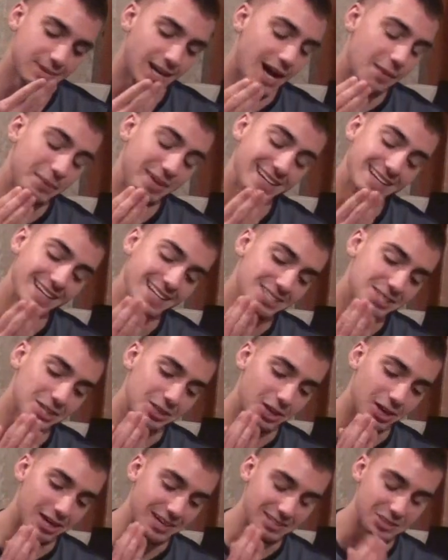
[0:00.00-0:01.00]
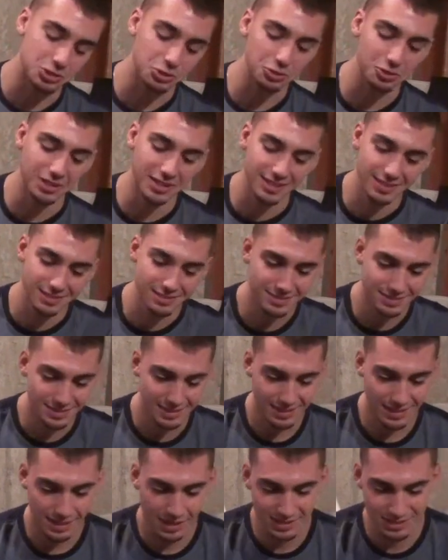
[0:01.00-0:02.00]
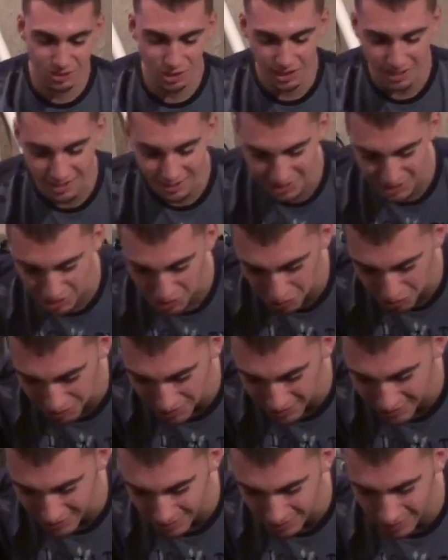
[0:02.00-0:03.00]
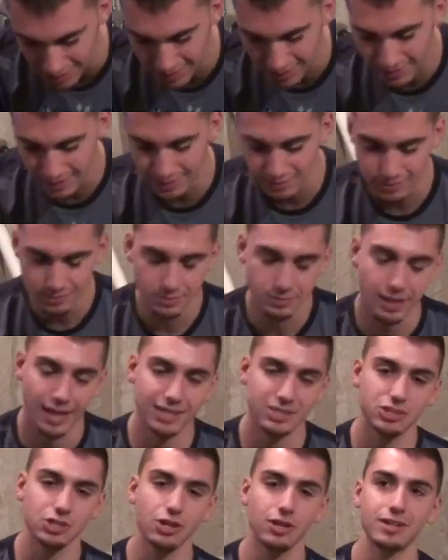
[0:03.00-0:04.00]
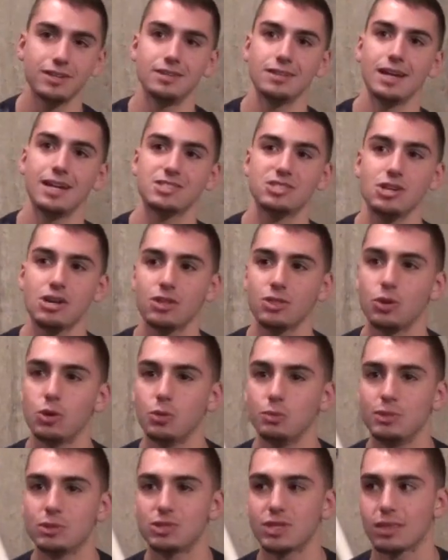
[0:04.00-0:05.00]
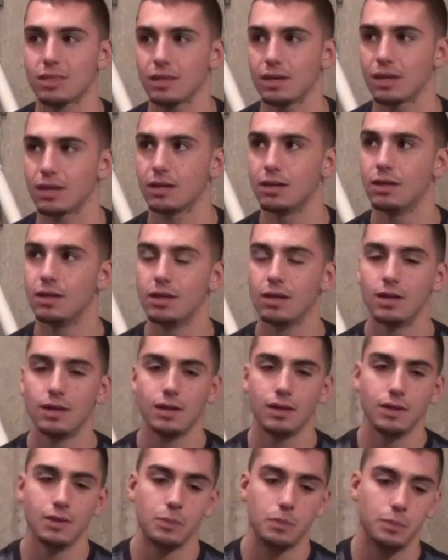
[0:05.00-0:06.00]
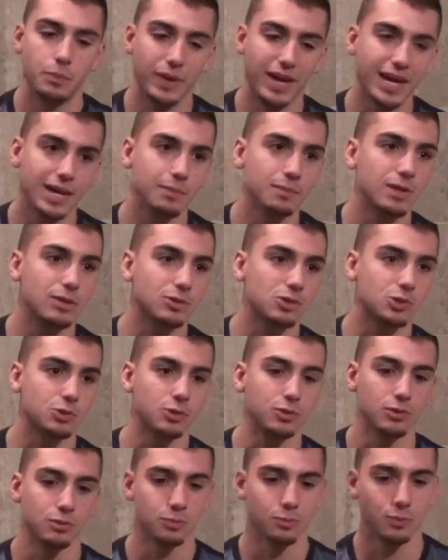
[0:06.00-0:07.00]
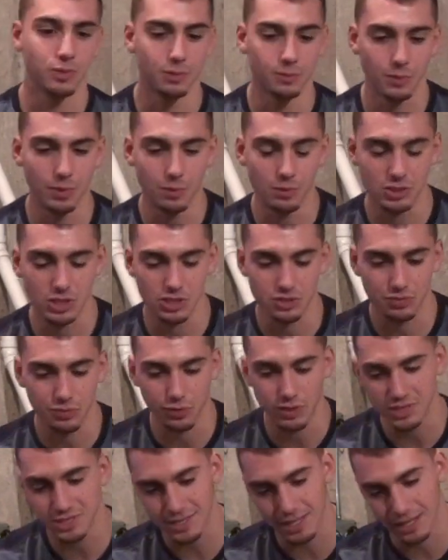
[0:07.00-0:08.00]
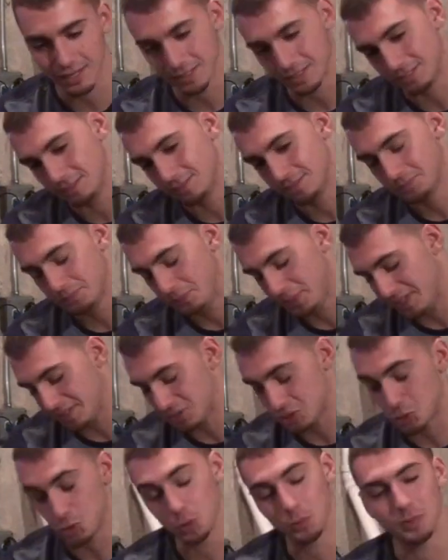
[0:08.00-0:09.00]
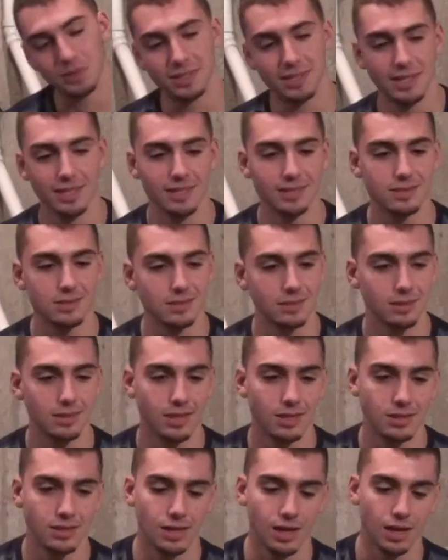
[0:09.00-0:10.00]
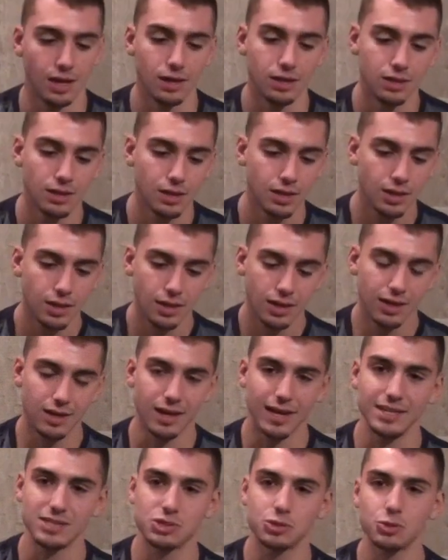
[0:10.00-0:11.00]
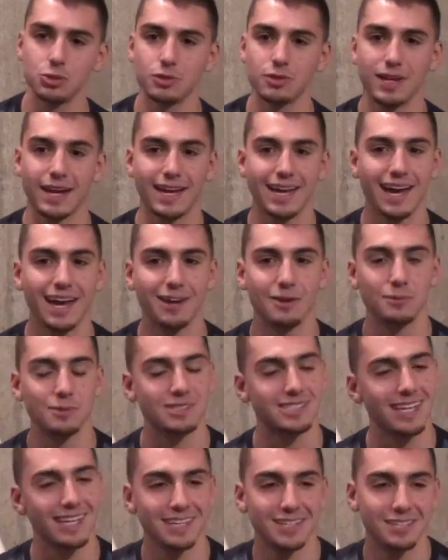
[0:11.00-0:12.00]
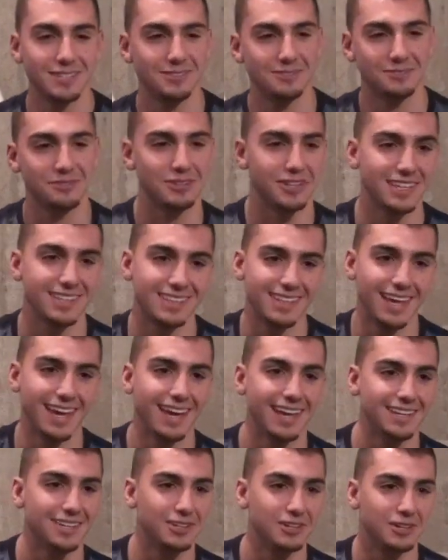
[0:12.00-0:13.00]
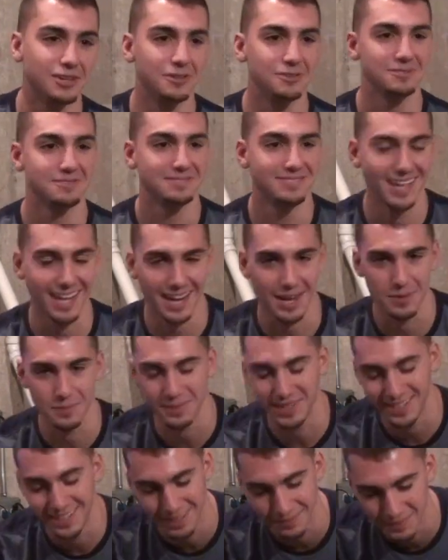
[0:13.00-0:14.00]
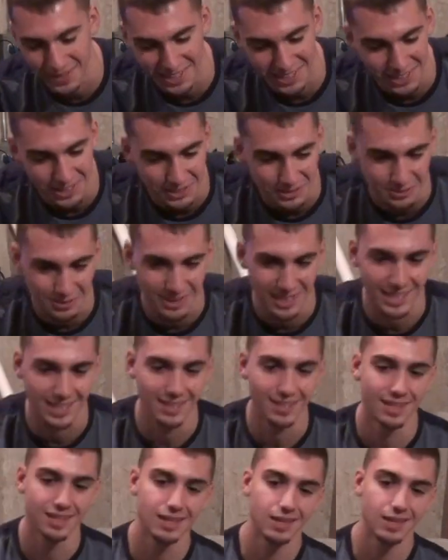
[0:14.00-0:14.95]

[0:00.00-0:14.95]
I mean, it's a long story. I'll try to cut it short. Uh, I started I started the whole music thing back in middle school when we were just freestyling, being stupid kids, and uh, hit high school and I kind of was like, forget that, you know, that ain't me. I'm not gonna do that.